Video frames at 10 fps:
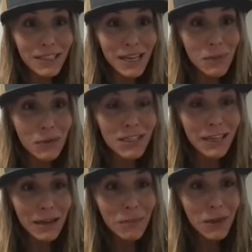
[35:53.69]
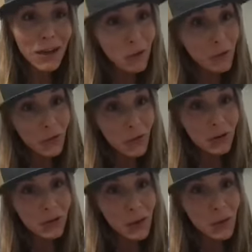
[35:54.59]
deep as it can be over
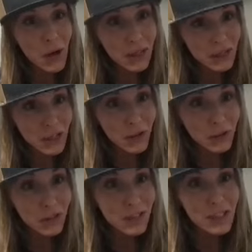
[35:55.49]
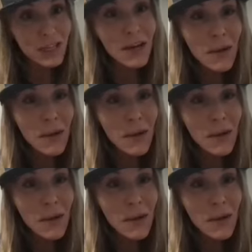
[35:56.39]
on the West Coast.